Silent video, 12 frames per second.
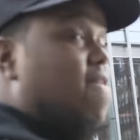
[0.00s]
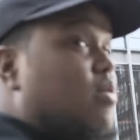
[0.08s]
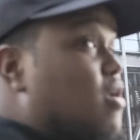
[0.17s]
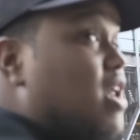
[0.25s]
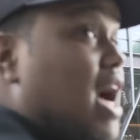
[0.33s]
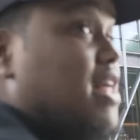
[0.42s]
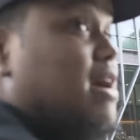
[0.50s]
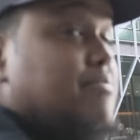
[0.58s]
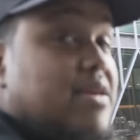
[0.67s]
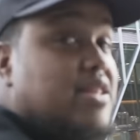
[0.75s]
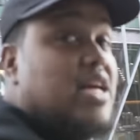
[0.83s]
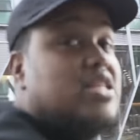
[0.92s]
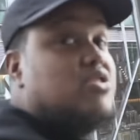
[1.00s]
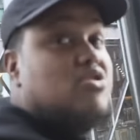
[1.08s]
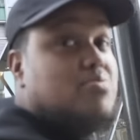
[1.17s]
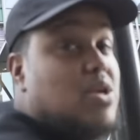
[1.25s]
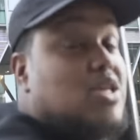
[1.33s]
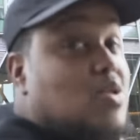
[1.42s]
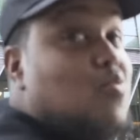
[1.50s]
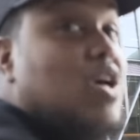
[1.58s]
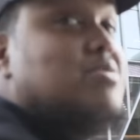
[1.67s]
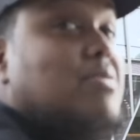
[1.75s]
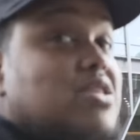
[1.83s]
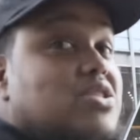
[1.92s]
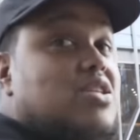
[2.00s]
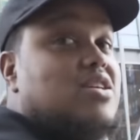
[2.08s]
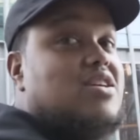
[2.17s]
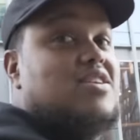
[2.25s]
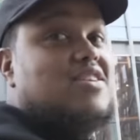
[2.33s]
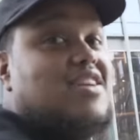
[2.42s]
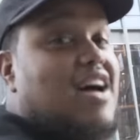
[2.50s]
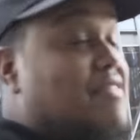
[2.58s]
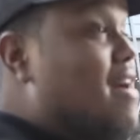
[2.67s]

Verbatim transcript: Well, I'm being dead serious, but that's the worst munch I've